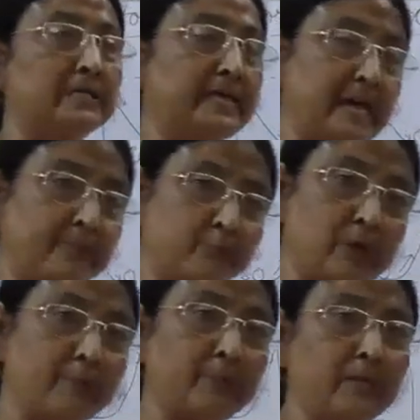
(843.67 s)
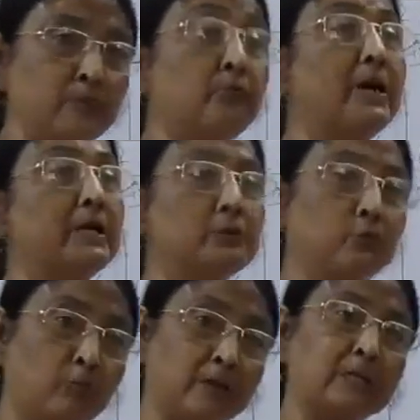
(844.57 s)
they have to apply what?
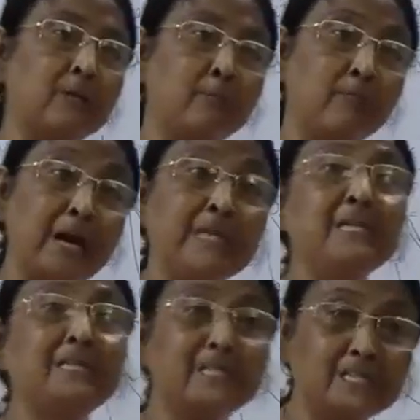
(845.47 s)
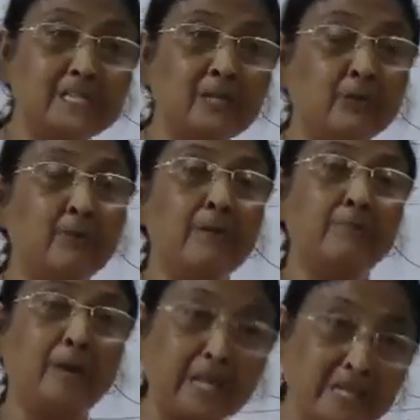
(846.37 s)
To overcome my inertia,
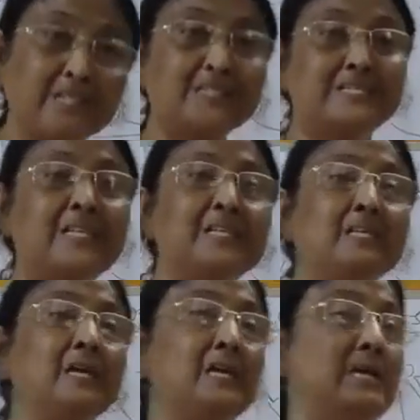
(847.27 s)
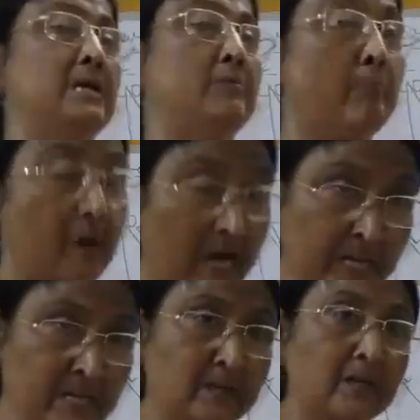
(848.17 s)
my inner state,
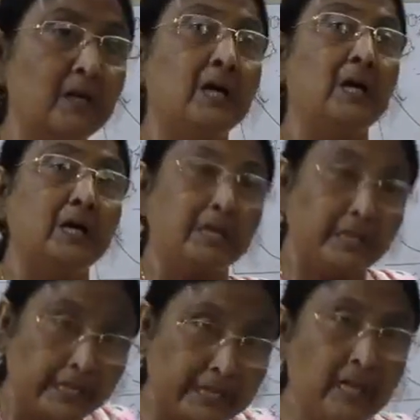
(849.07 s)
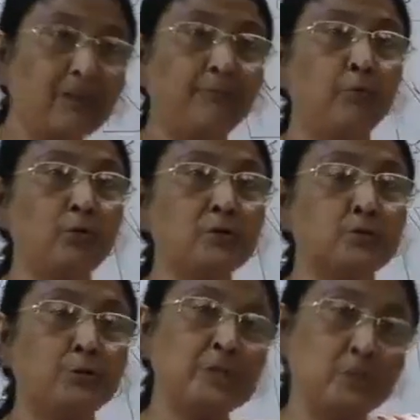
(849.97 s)
my inner
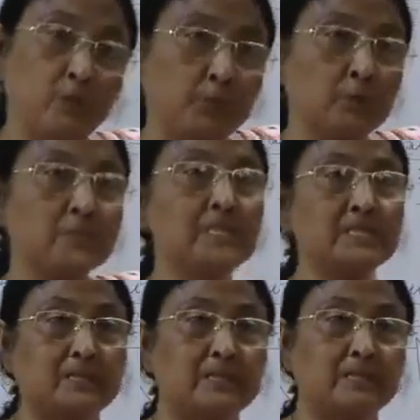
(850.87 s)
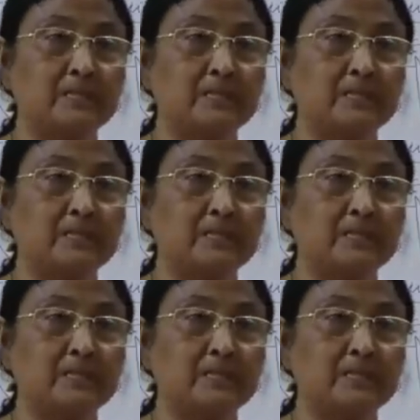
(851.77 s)
force which opposes